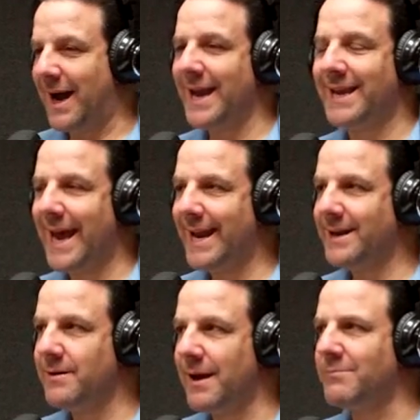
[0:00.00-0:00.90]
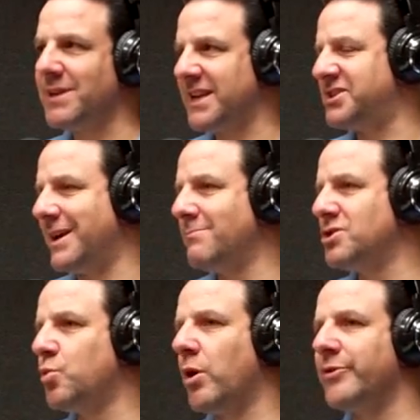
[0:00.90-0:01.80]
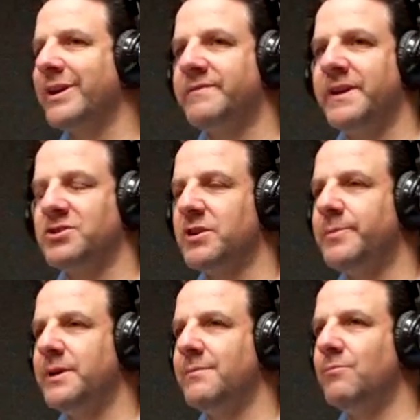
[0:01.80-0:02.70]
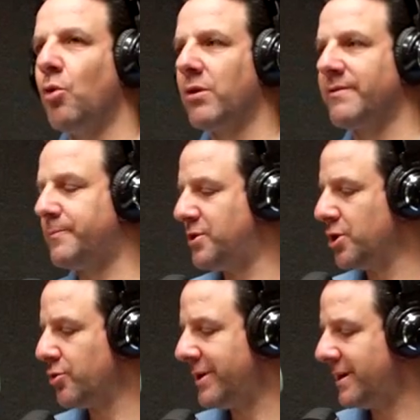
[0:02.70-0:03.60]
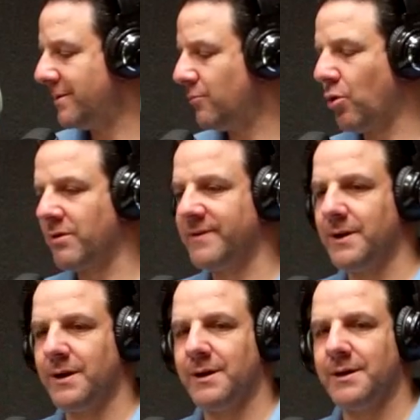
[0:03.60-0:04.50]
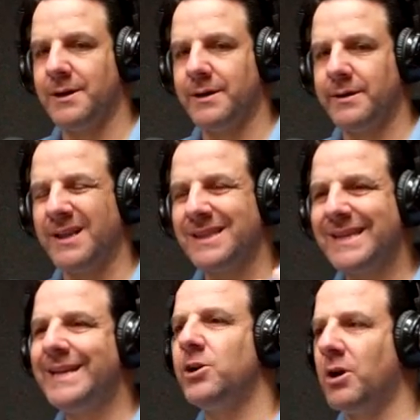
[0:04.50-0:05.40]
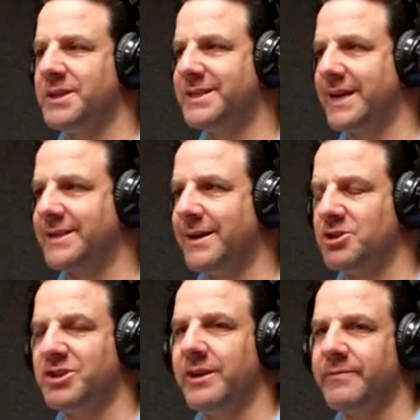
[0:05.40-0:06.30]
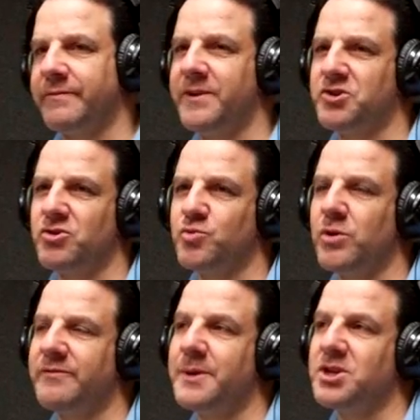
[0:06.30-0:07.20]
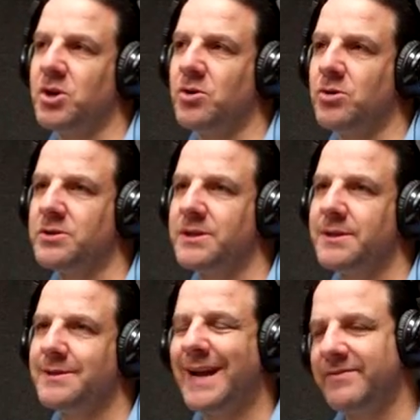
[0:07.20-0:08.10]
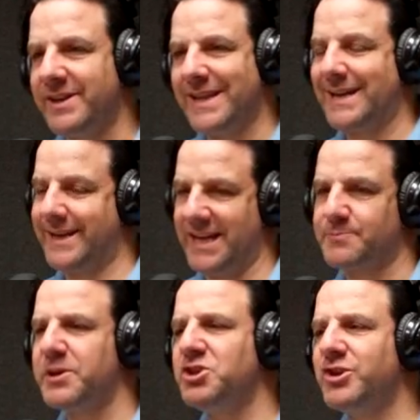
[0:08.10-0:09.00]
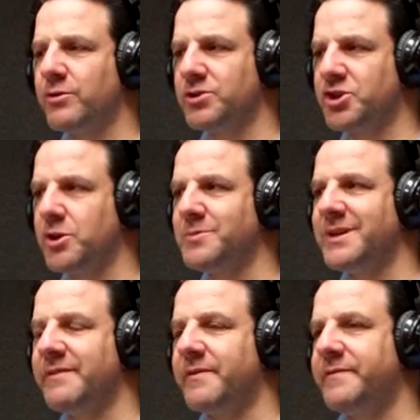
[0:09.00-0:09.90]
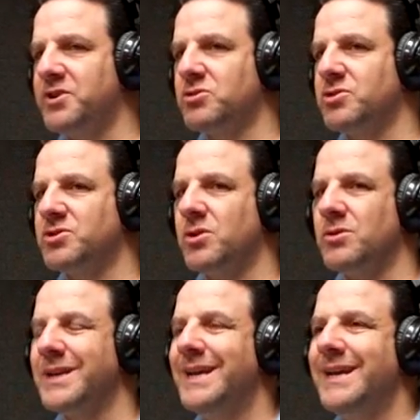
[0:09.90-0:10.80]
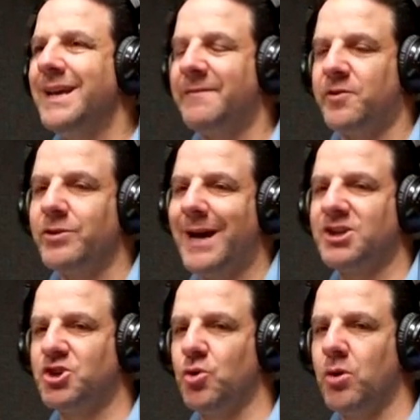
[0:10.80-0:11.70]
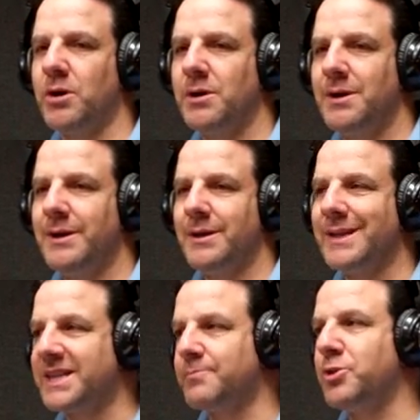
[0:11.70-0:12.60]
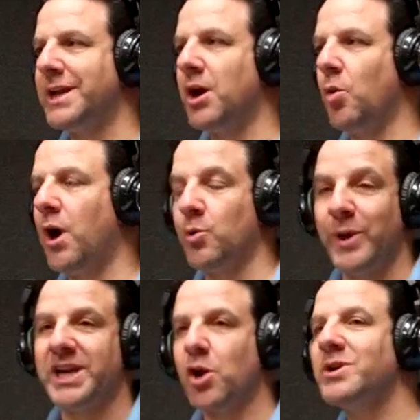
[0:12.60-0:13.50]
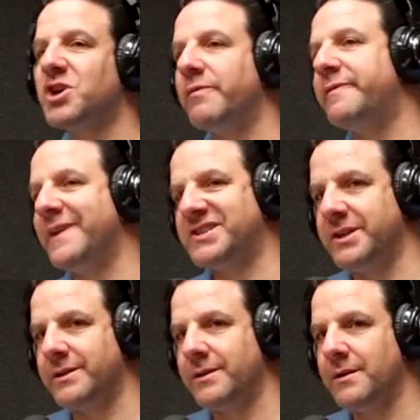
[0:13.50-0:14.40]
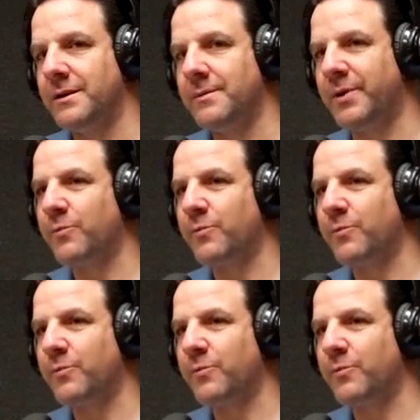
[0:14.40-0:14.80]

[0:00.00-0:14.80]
I get it. Like I said, I'm just wondering if there's going to be more of a purity and more of a leaning on the technology if officials would have been told, not even in that case, but in general terms, if officials are told, if you're not sure, let the play go on. We can always go fix it.